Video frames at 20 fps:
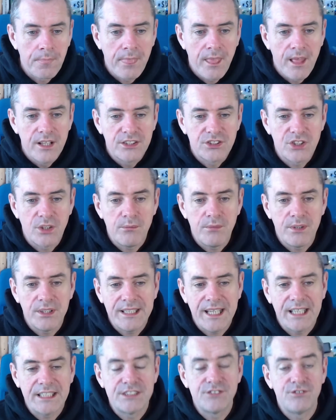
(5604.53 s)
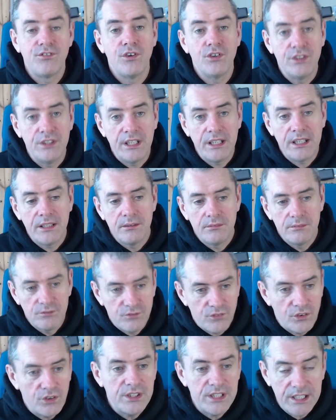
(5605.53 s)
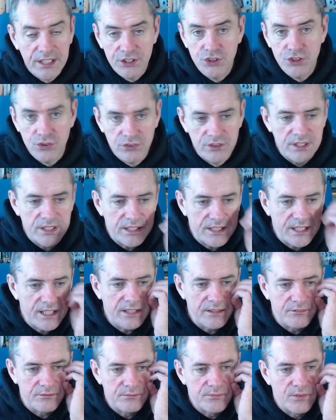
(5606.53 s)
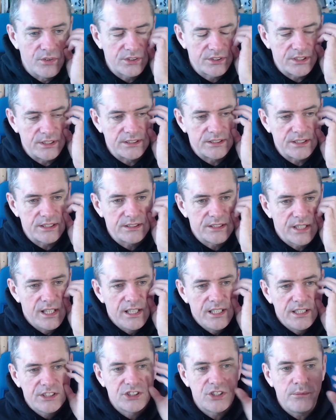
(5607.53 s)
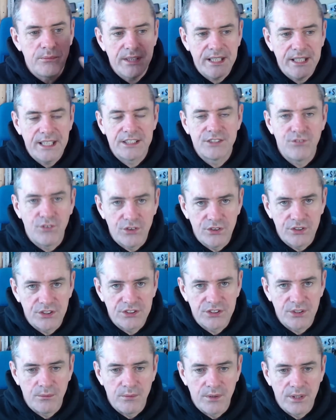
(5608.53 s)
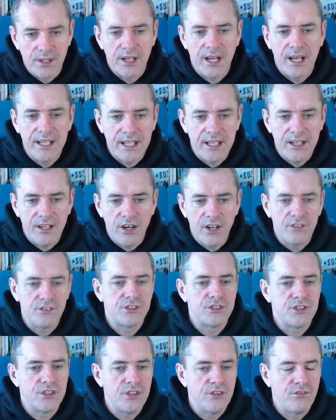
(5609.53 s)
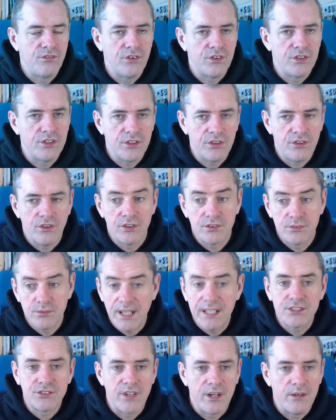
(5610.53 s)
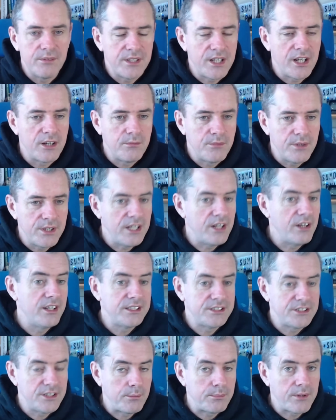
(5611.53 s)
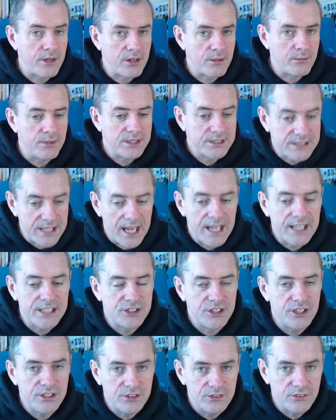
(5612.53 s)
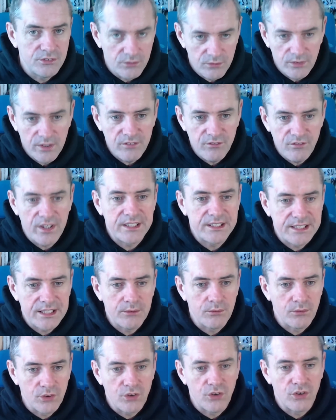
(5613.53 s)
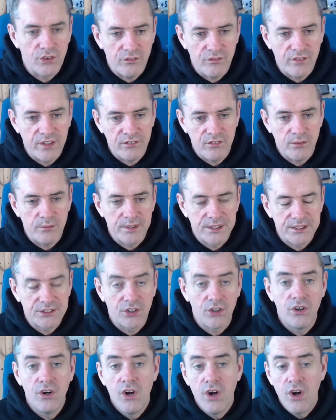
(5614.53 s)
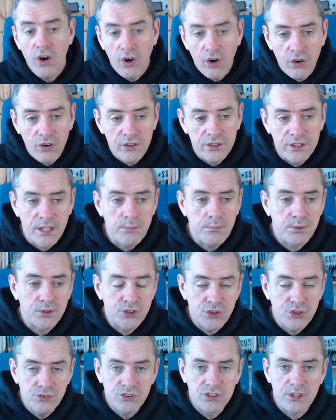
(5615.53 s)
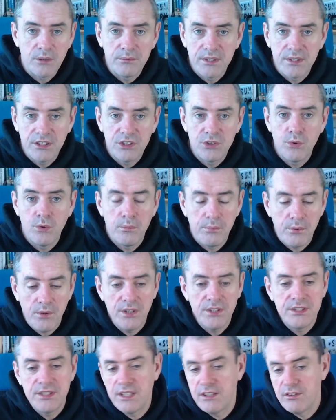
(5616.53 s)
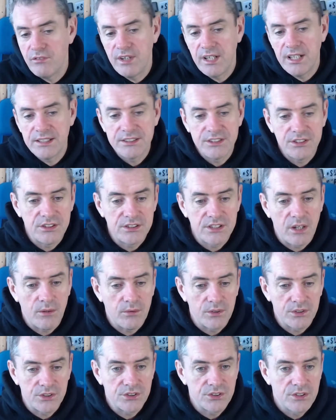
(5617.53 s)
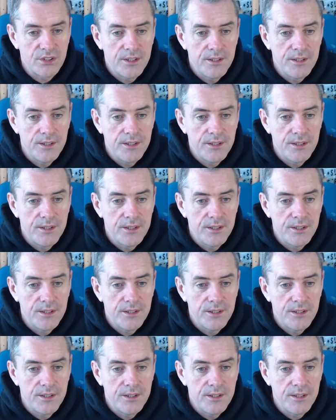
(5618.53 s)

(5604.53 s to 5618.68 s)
Someone gets funding. Funding is usually the key of most of these things. Somebody gets funded somewhere, and then all of a sudden the funding goes, well, that's great, we got our money now, let's stop talking about it. Let's actually invent the thing we're going to invent a few minutes ago. Or they produce something to a point and they realise it's just not worth it.